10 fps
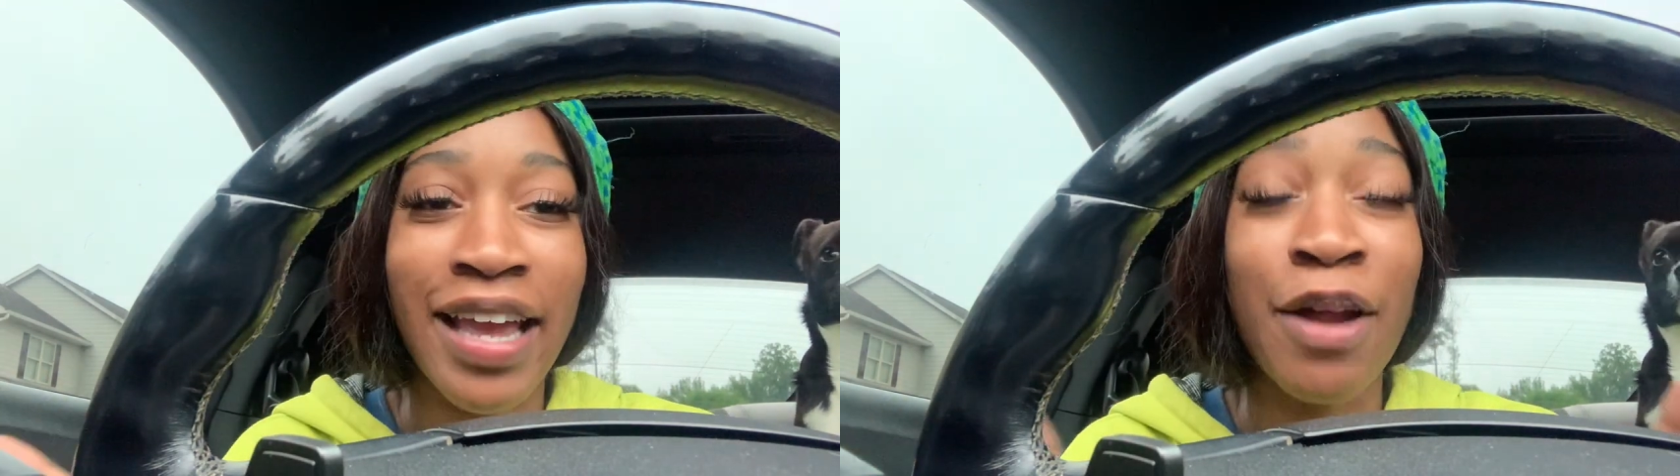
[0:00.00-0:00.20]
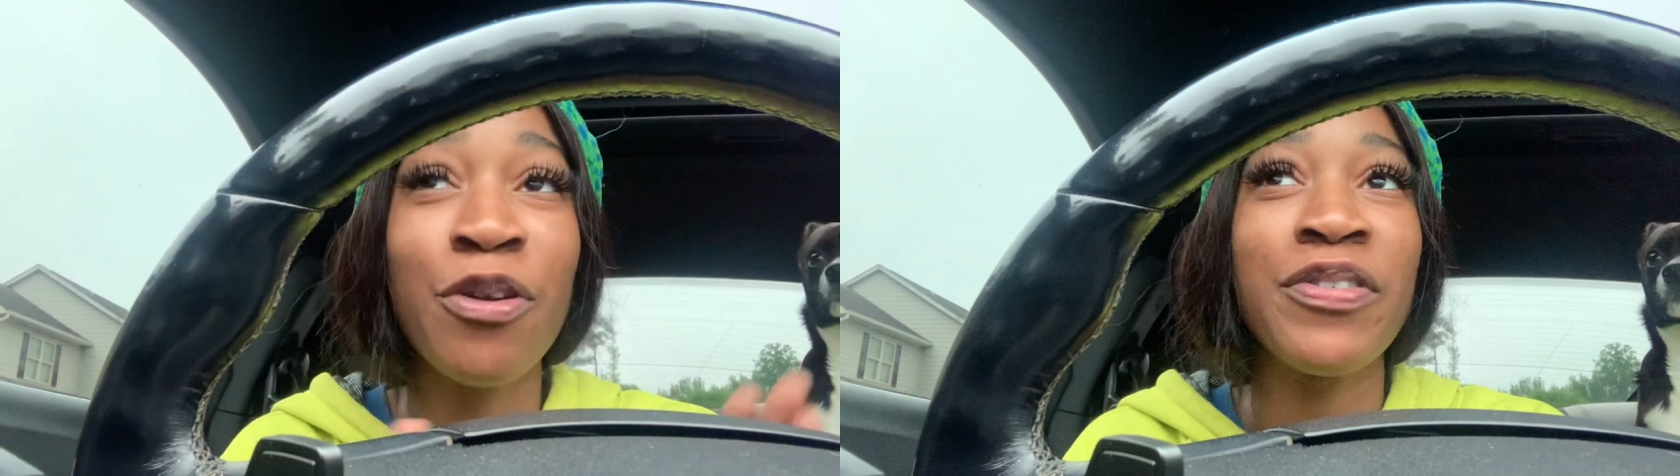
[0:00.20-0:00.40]

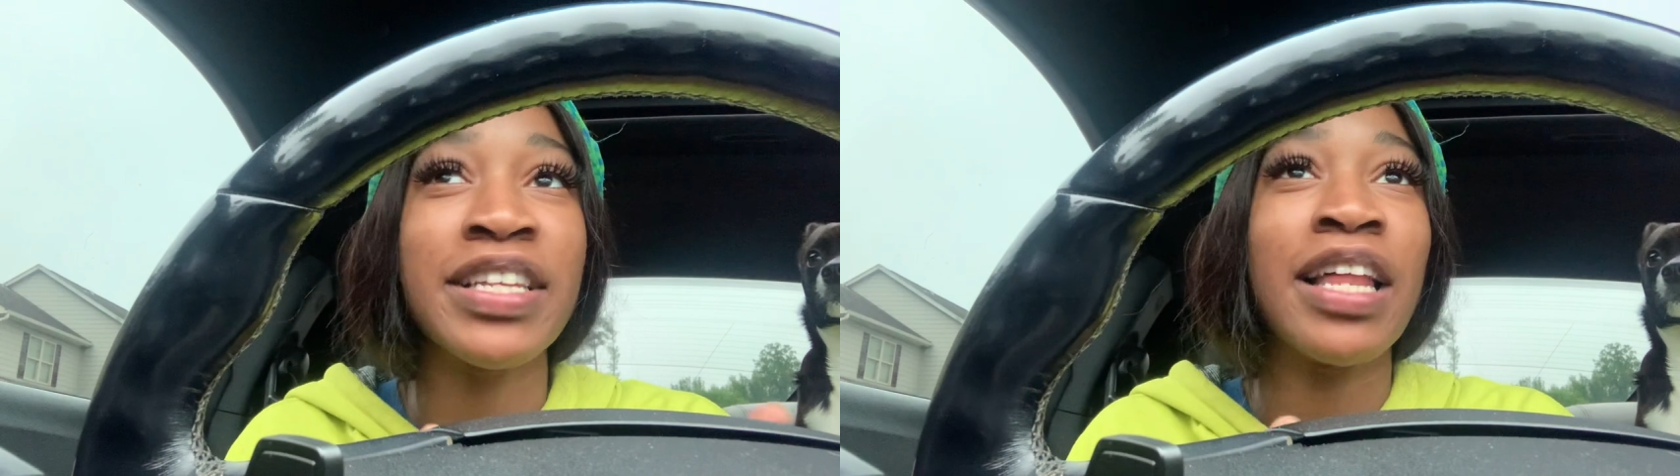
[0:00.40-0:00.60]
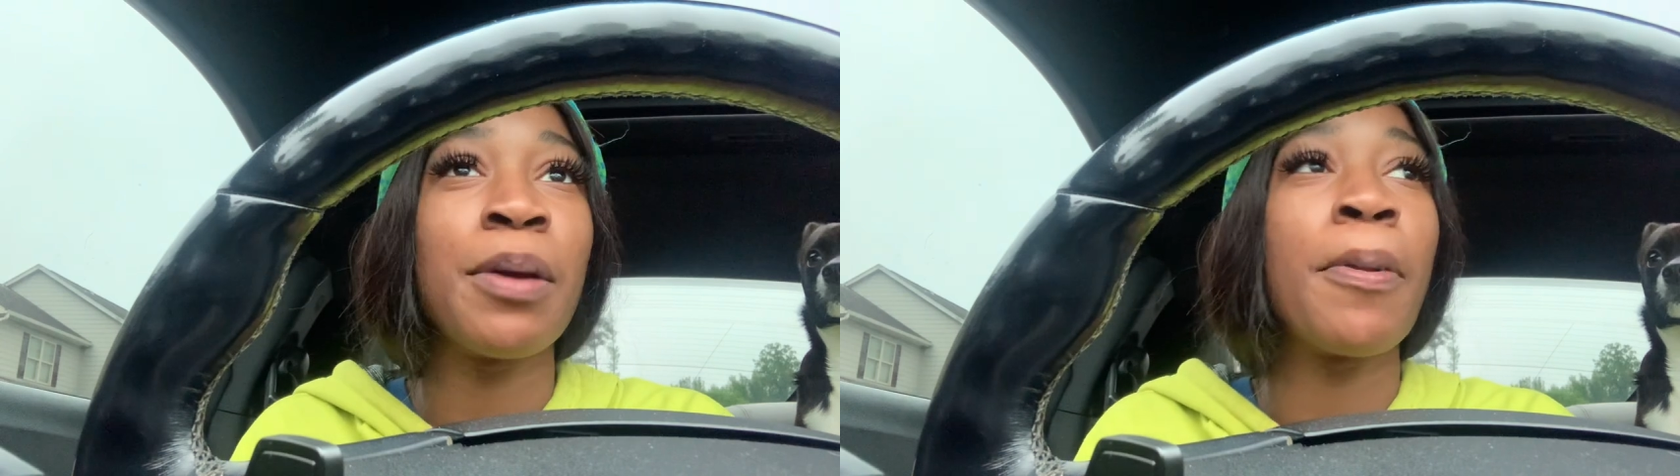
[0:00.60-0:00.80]
i don't know if it's
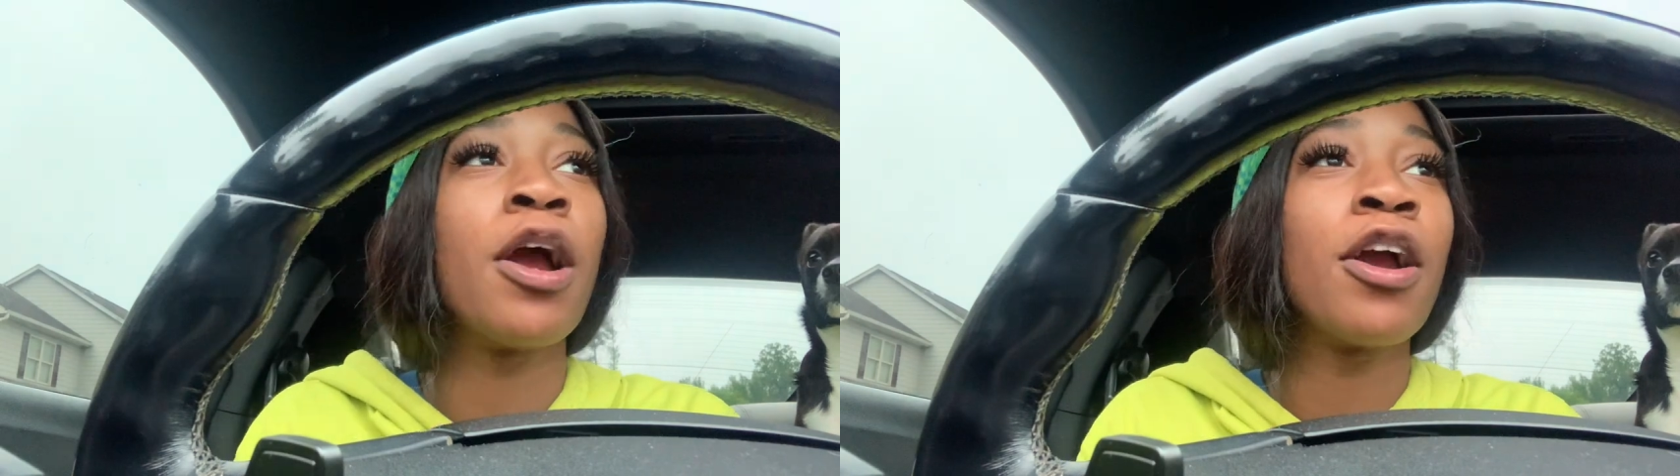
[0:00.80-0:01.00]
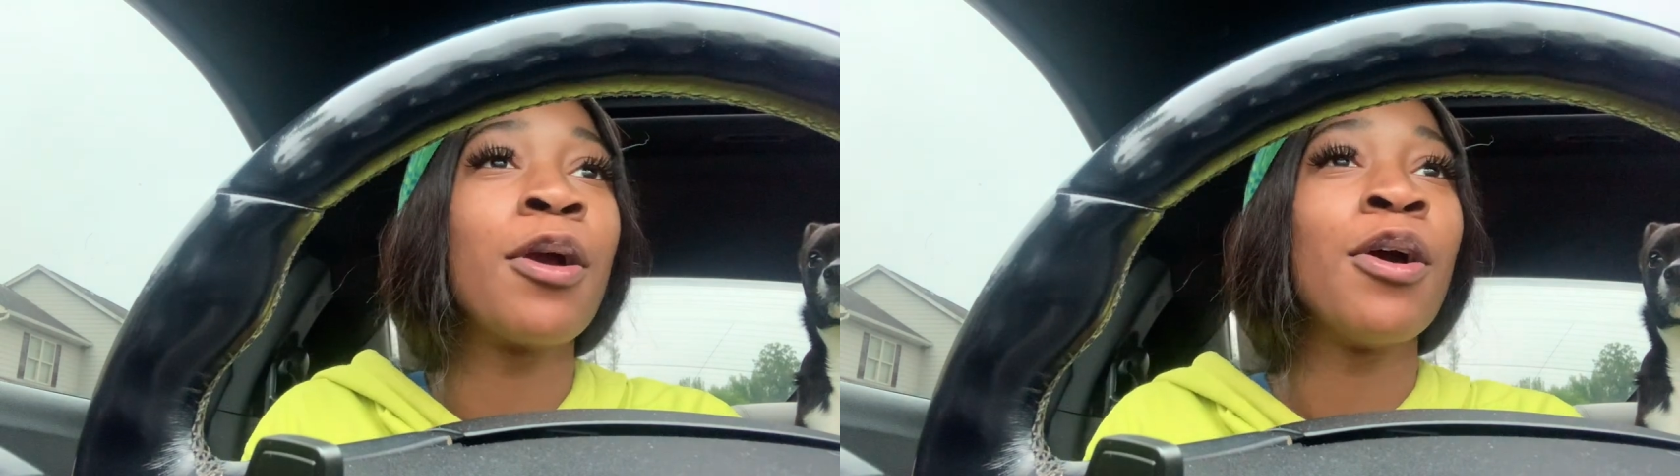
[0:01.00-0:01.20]

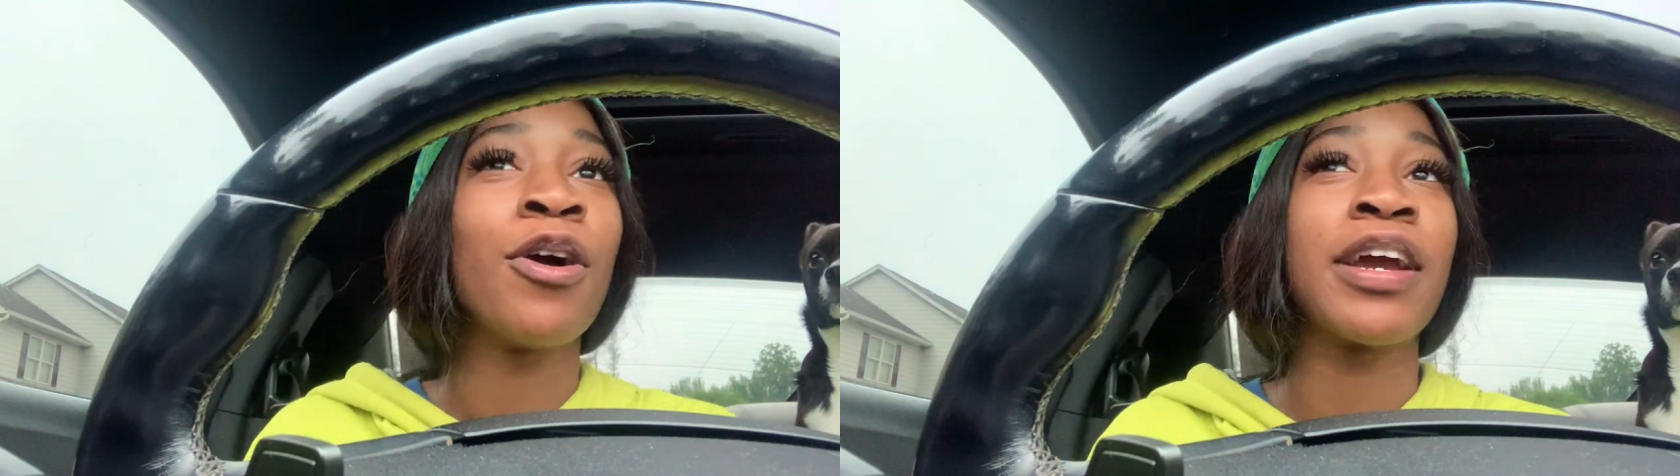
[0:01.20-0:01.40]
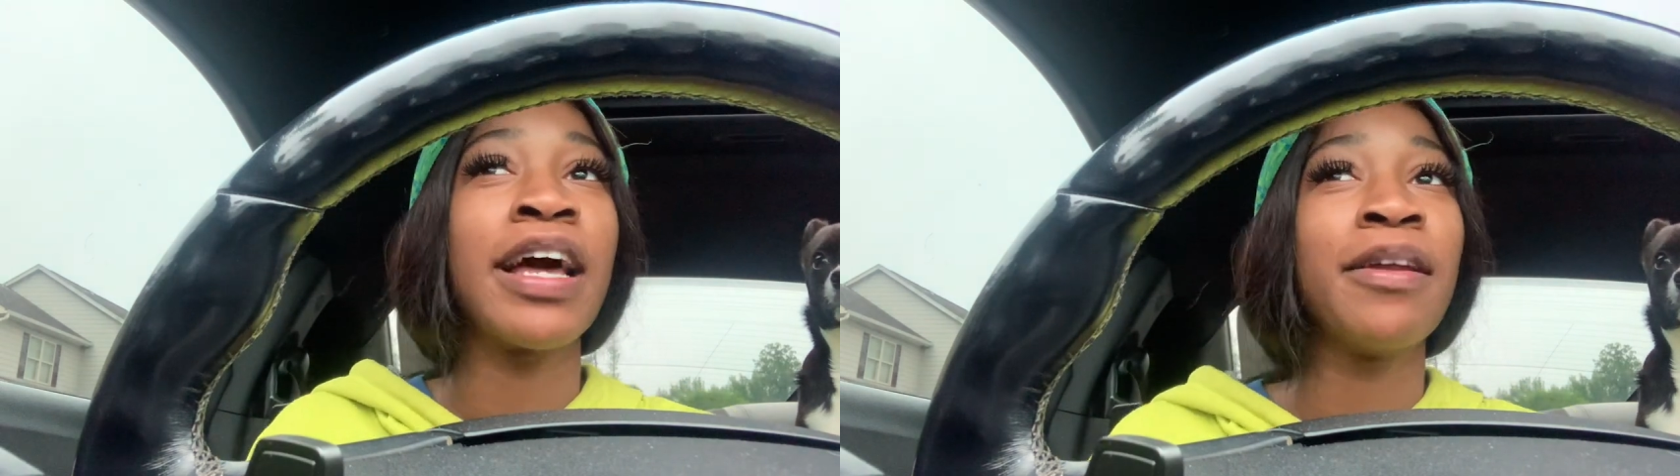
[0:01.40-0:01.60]
caliper
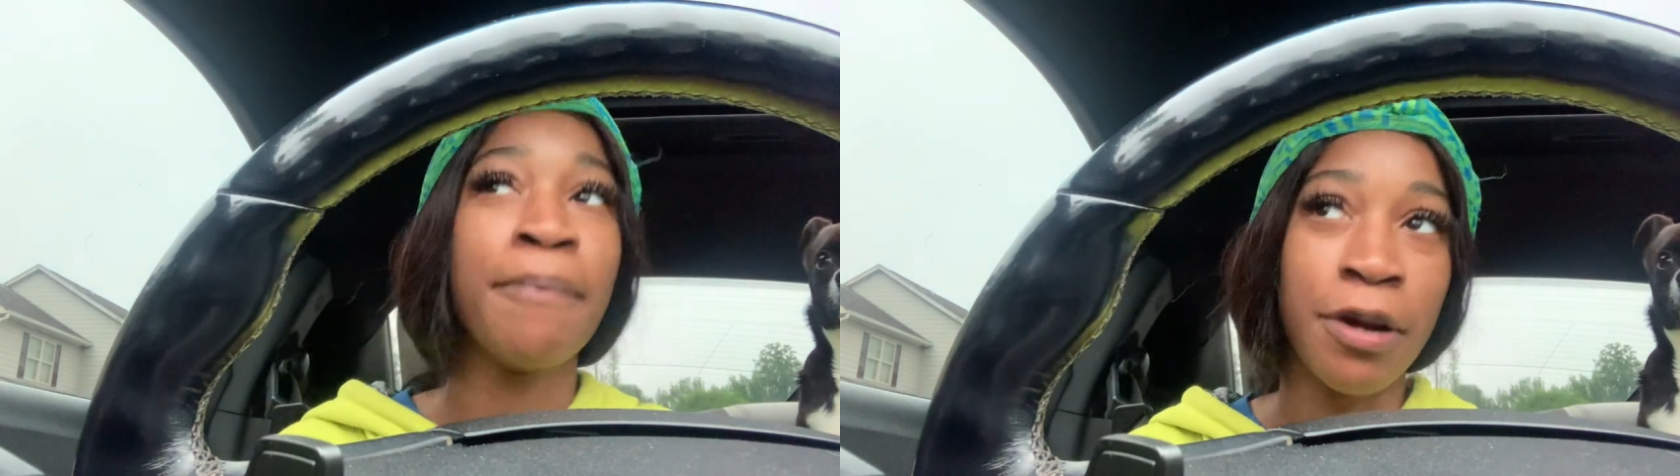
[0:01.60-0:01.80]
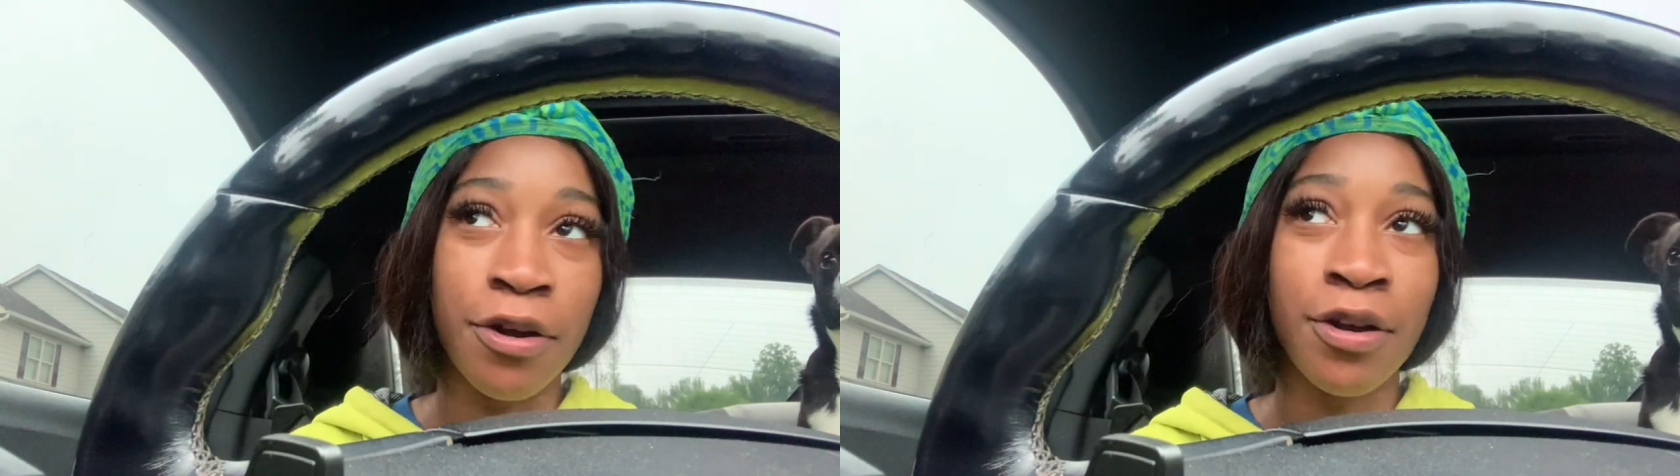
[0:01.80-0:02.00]
or
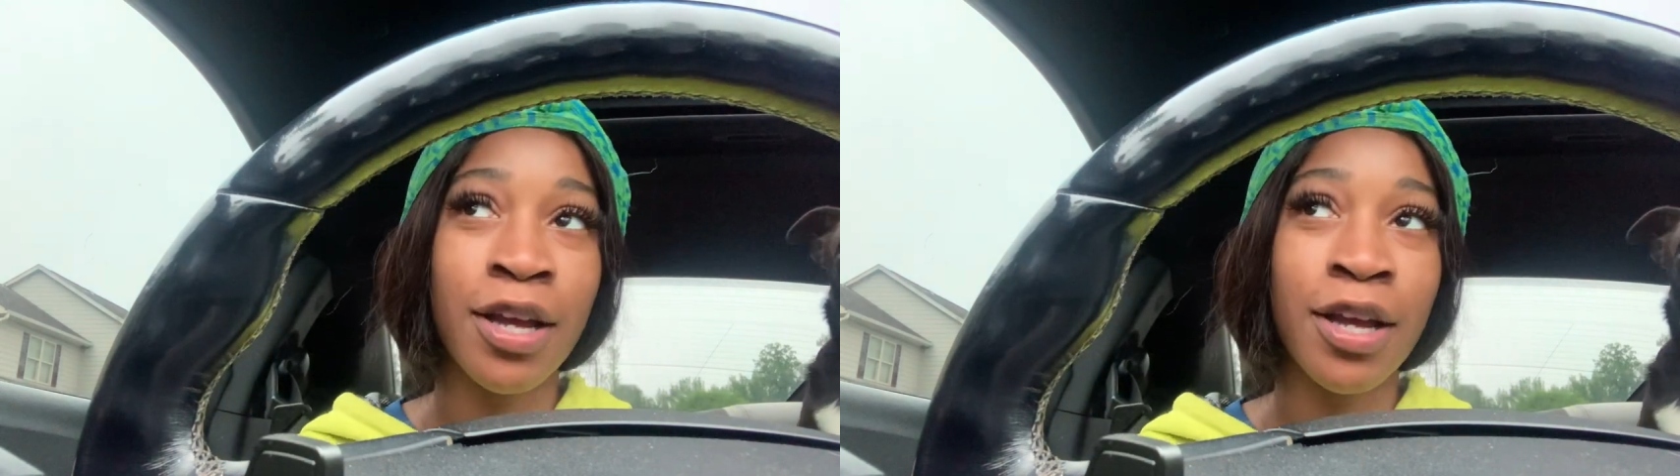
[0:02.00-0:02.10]
caliber